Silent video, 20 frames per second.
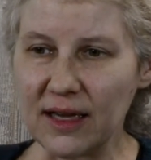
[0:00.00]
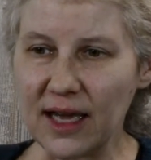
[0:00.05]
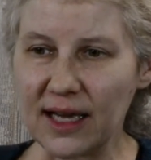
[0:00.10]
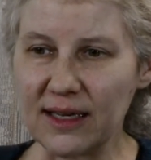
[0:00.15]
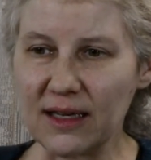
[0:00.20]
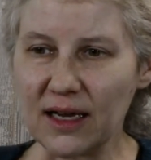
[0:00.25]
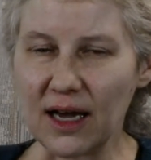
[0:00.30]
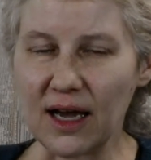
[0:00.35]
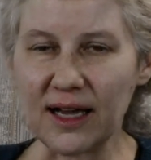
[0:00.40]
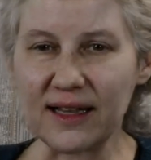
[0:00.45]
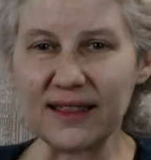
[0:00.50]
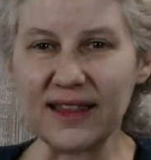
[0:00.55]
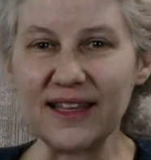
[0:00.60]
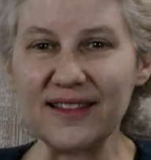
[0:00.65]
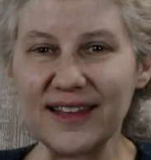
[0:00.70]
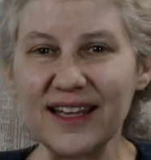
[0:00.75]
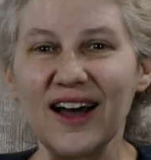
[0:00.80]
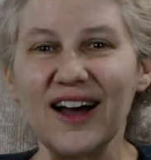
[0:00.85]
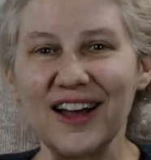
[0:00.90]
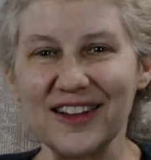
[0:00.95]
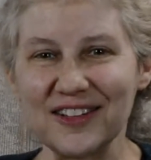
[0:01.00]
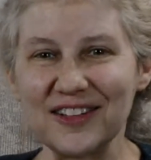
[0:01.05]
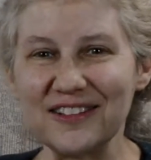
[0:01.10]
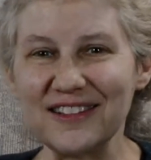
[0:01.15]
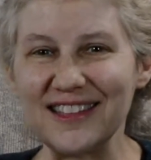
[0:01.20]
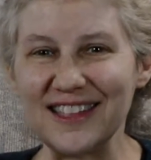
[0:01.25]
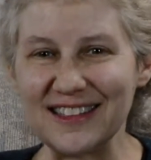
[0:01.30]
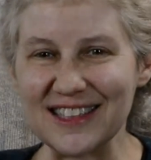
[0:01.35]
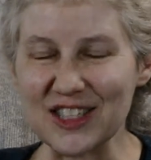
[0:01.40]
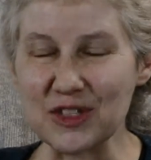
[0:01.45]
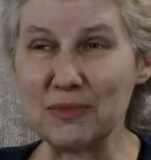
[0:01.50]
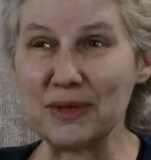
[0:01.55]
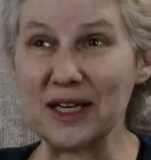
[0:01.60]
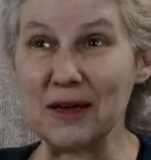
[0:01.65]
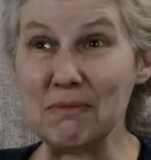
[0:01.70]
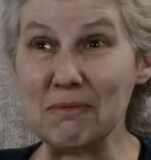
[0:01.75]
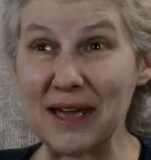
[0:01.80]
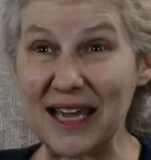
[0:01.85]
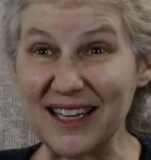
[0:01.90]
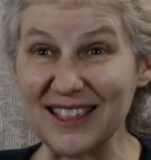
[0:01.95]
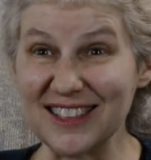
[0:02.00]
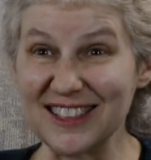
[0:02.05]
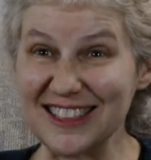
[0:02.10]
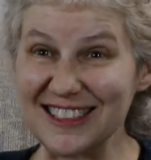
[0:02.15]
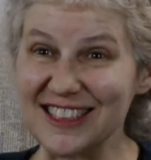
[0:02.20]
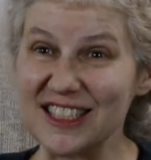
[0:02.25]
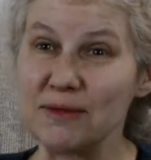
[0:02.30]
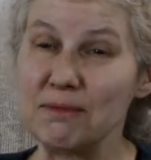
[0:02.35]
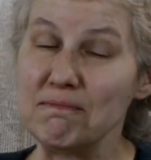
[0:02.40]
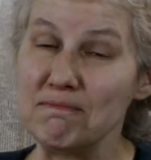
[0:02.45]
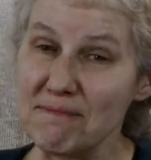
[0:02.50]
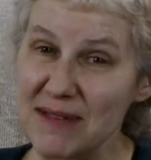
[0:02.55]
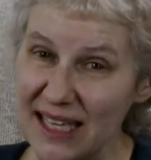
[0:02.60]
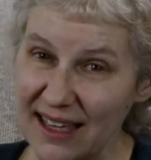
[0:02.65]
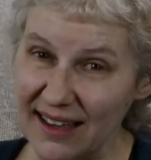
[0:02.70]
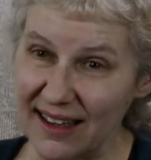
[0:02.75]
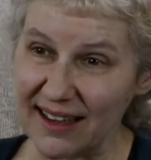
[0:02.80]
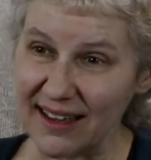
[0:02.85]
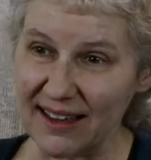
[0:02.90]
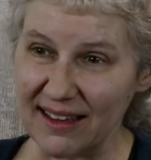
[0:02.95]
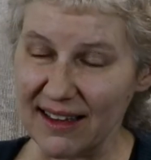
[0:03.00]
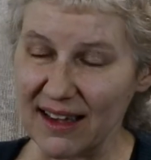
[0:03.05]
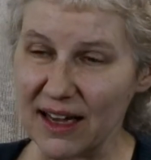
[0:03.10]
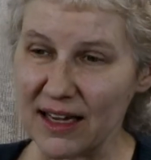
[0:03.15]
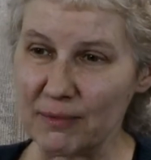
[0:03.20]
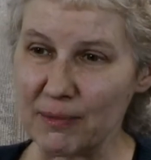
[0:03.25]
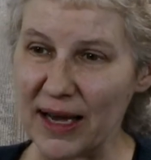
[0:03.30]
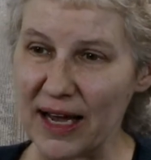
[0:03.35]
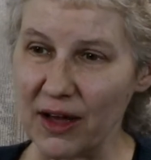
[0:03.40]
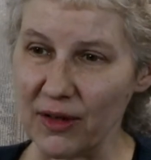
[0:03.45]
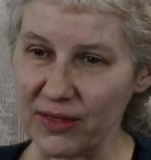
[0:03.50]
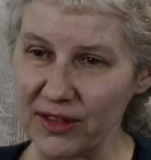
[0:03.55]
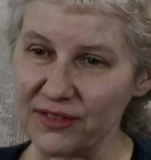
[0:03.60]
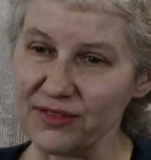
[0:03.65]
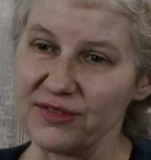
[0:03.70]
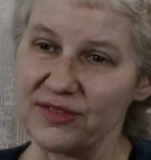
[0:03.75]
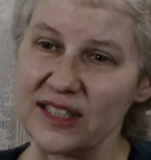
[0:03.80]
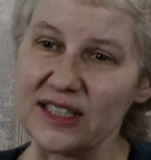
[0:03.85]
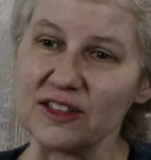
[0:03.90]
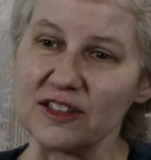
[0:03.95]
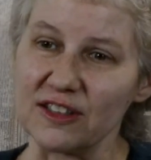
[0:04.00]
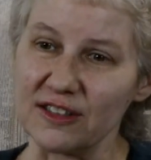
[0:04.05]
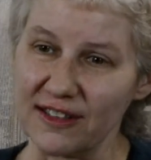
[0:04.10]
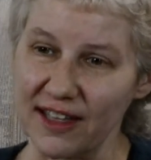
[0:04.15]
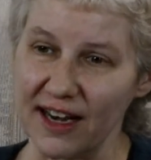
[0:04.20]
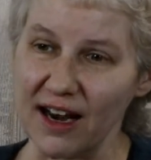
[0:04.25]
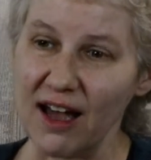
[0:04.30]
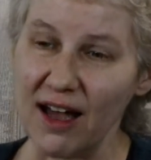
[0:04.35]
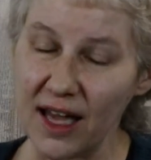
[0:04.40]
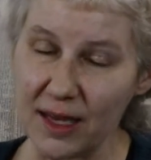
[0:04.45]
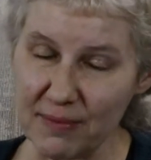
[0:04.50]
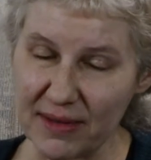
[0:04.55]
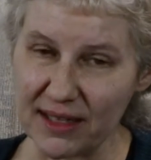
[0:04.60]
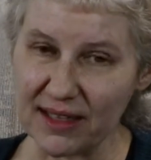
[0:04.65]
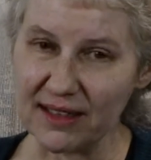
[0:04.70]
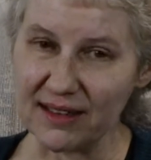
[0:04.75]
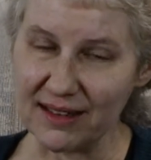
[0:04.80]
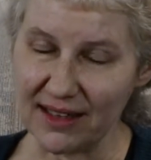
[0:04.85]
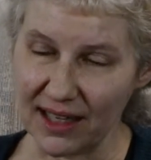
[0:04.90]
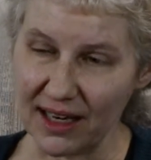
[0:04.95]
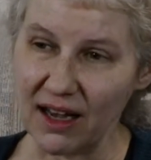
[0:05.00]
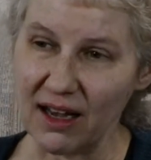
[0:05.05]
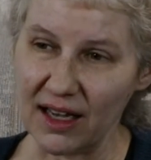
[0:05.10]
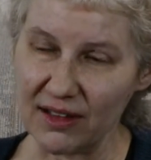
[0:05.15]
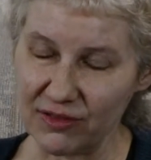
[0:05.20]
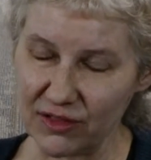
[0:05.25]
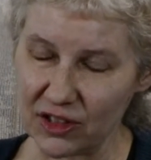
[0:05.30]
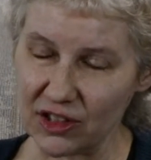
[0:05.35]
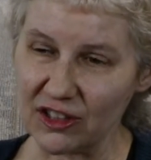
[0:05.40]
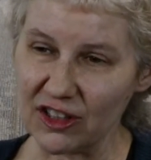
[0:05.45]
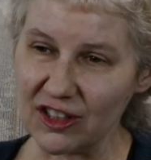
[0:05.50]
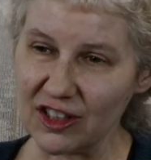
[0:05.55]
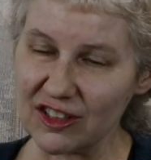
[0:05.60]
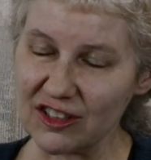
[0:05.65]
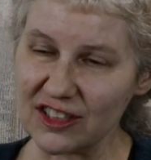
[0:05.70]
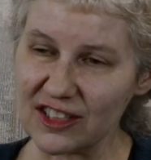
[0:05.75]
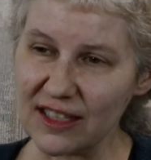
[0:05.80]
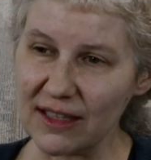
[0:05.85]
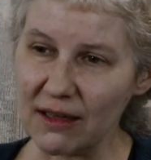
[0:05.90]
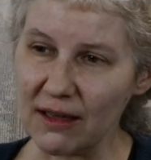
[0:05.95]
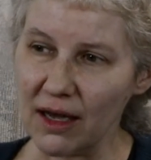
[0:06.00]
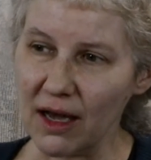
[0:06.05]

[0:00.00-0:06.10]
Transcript: And I think the other thing that's been amazing to me about the field that I'm in, that I've learned,